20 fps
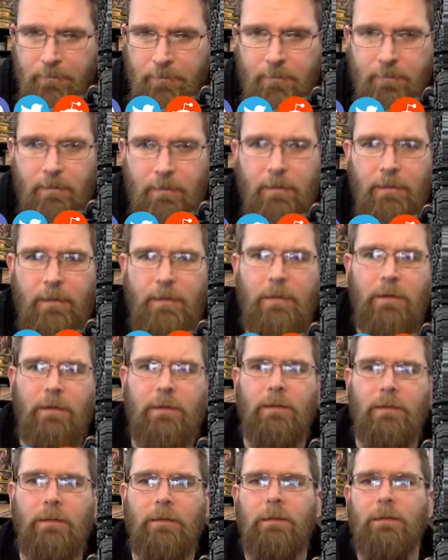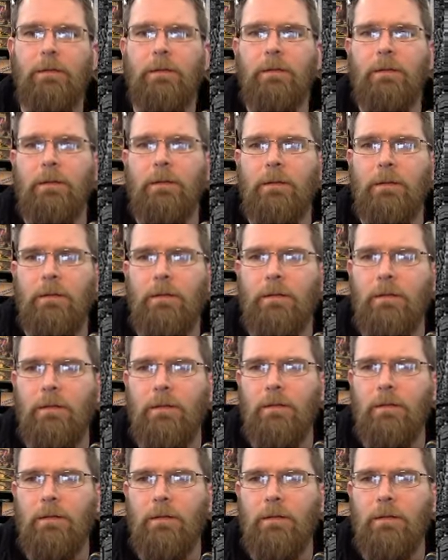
Nobody speaks.